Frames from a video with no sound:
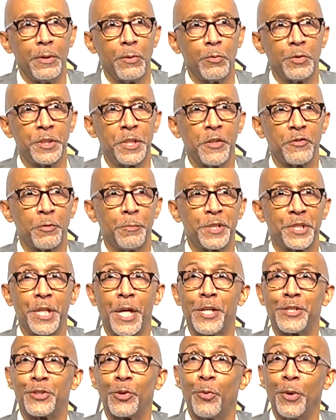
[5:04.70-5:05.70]
which gives them a
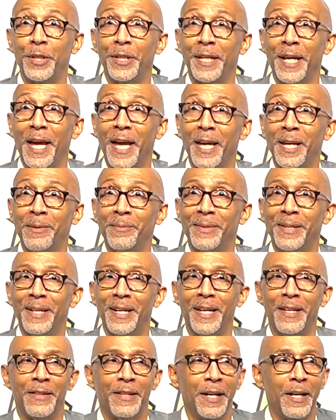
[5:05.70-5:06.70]
chance to win the game,
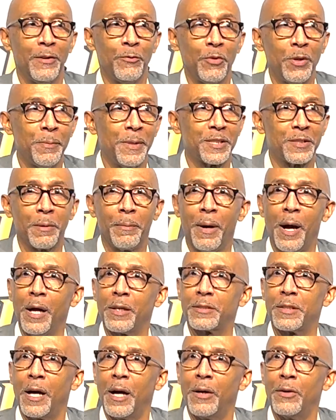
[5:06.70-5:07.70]
and then we miss a
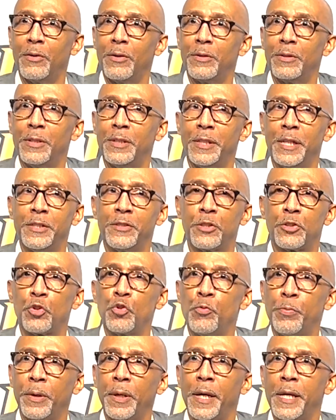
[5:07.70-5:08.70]
box out. And these are two
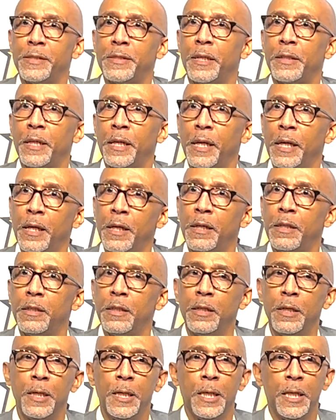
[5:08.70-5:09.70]
plays at the end
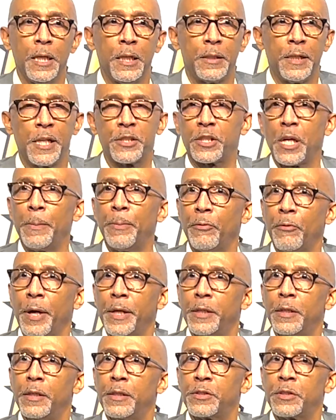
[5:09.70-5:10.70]
that
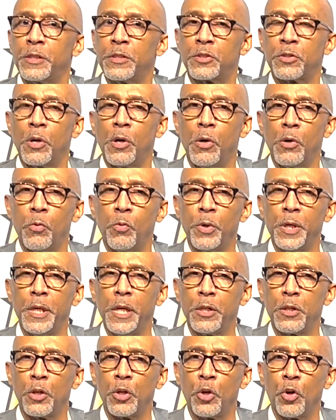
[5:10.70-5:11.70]
separated us. And so we
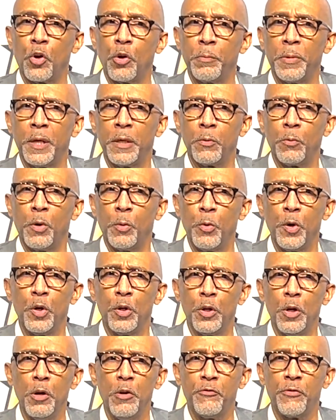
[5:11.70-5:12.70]
need to learn, but we'll
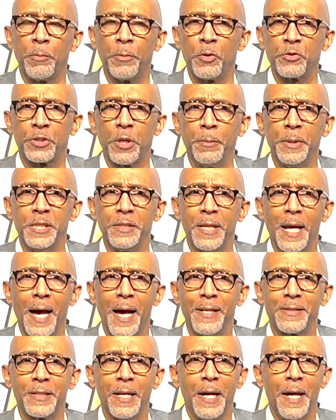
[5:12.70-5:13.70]
learn from those. Some of these
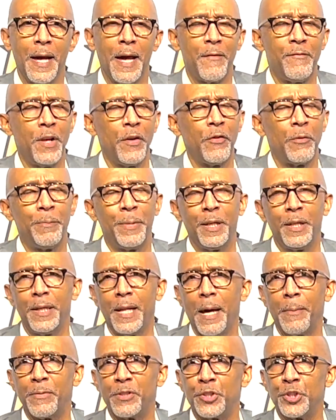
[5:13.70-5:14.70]
guys have never been in
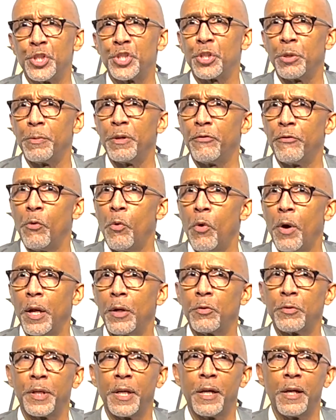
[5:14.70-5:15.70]
that position before. I
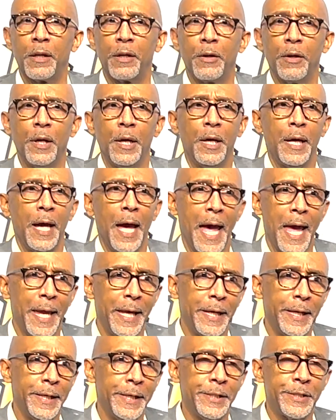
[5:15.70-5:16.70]
don't care
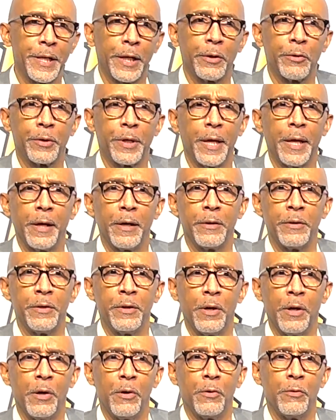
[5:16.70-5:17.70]
age. I don't care, you
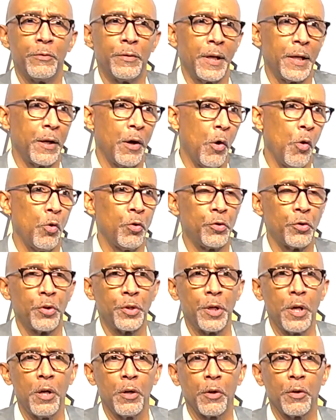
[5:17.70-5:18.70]
know, they older or
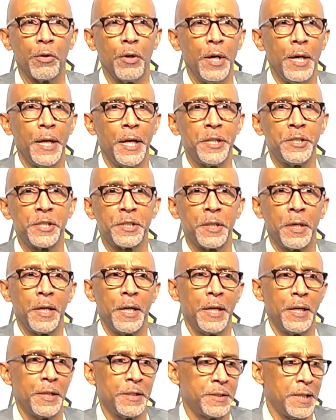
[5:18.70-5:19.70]
younger. It just,
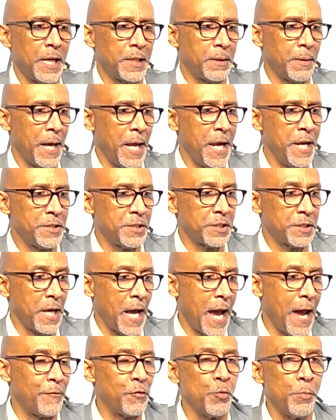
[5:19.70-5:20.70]
it's not the age. It's
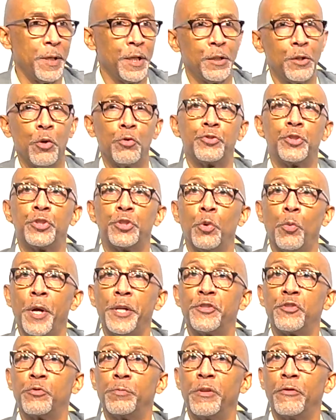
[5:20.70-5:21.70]
have you been in those
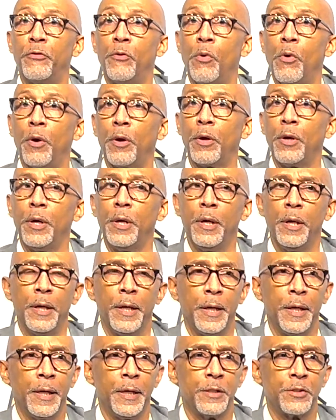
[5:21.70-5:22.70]
situations before?
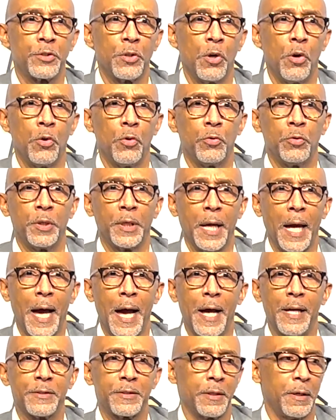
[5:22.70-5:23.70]
And so the
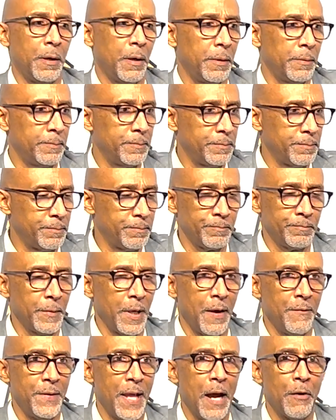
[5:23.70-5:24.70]
guys
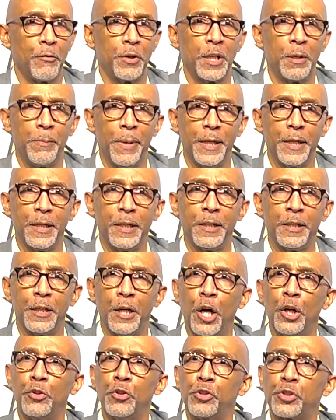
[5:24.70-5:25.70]
have not really been in it,
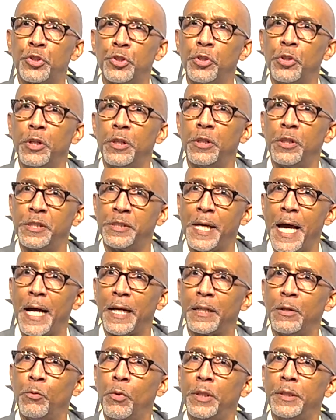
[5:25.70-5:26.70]
understood
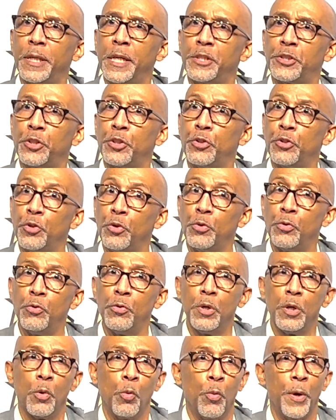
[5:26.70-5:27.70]
exactly what they should do.
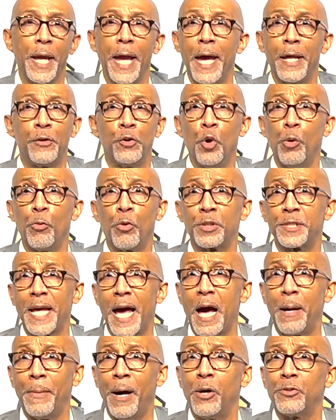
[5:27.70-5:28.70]
We had no more
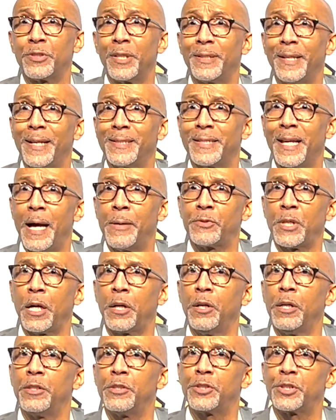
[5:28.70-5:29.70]
timeouts at that time, so I
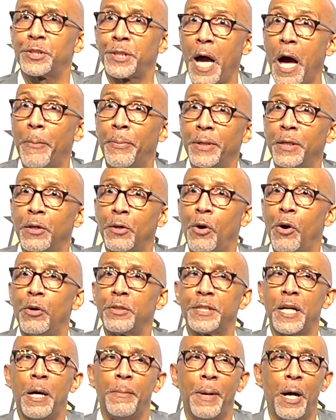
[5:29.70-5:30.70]
couldn't stop it and call
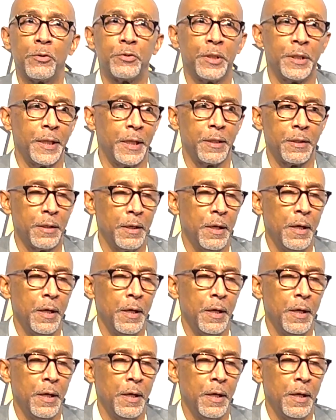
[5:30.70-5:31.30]
timeout to get,